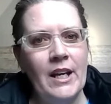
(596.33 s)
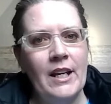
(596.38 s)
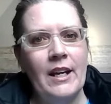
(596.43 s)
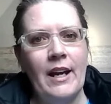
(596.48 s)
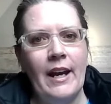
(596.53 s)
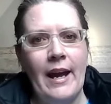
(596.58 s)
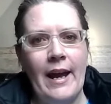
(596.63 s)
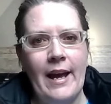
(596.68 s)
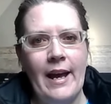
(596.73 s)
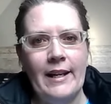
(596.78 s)

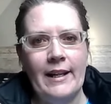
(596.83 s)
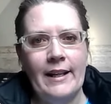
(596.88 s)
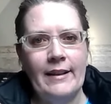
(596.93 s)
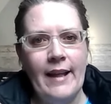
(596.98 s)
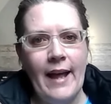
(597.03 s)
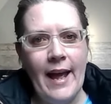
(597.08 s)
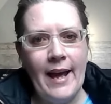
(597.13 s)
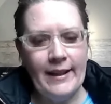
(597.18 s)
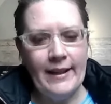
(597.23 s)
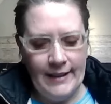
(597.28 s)
And in
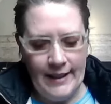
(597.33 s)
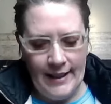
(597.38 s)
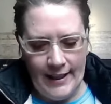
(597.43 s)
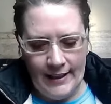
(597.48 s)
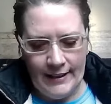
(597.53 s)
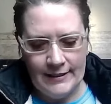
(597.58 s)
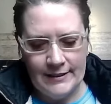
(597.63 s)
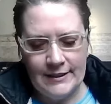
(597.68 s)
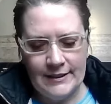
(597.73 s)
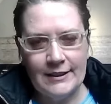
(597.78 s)
that
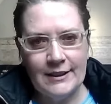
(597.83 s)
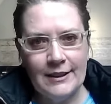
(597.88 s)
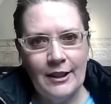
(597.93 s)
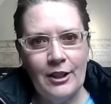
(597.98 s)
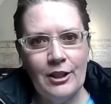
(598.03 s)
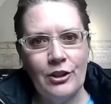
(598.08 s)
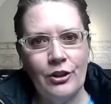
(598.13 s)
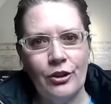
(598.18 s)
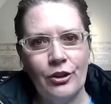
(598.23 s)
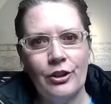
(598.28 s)
case,
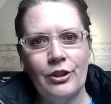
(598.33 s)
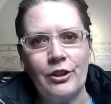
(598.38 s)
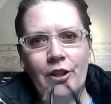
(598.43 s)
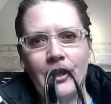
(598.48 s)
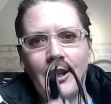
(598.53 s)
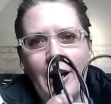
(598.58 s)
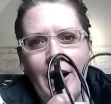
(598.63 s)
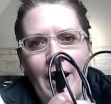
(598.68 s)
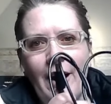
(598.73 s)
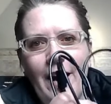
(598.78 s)
you're
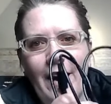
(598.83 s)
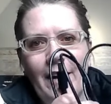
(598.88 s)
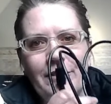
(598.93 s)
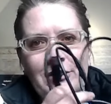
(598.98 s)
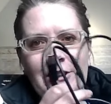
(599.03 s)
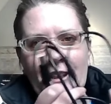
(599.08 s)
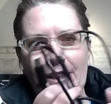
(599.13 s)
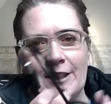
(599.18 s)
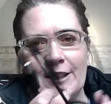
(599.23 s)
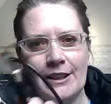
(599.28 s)
gonna have
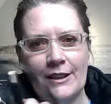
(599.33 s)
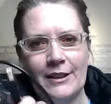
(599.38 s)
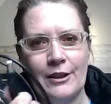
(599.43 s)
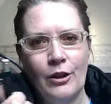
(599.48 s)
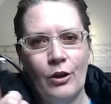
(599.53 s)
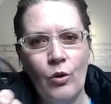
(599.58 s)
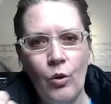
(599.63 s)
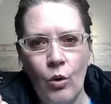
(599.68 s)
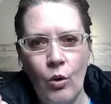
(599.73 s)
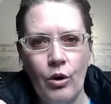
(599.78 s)
to get the
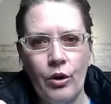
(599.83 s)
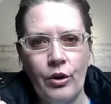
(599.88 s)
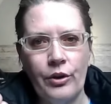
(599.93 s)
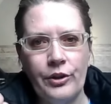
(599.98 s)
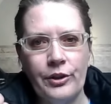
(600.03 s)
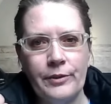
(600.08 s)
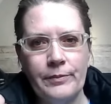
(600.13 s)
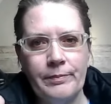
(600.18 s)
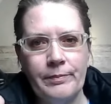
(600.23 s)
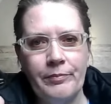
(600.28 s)

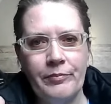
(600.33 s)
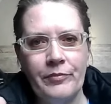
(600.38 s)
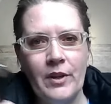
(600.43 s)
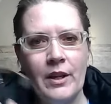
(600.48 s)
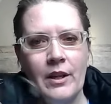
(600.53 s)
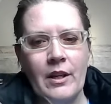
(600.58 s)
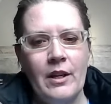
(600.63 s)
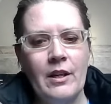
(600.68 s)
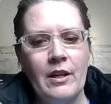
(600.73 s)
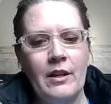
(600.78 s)
cord.
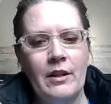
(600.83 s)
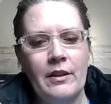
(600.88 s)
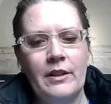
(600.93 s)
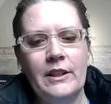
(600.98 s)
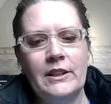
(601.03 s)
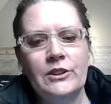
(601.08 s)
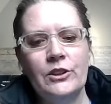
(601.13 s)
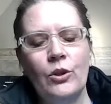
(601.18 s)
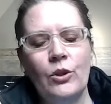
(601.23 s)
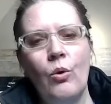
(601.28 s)

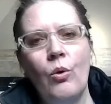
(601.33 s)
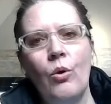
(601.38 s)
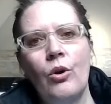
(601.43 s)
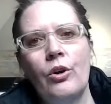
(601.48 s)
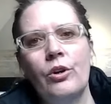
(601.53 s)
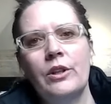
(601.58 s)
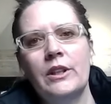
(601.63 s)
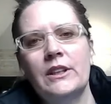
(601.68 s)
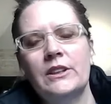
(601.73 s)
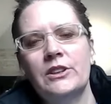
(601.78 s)
This
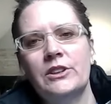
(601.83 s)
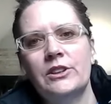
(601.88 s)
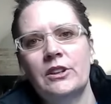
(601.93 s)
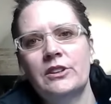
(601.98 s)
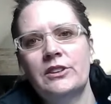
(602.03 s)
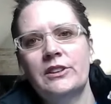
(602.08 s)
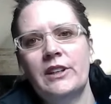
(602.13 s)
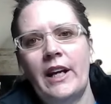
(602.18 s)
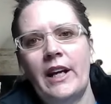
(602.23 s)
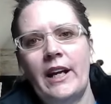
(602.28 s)
cord is
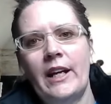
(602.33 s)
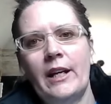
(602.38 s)
just a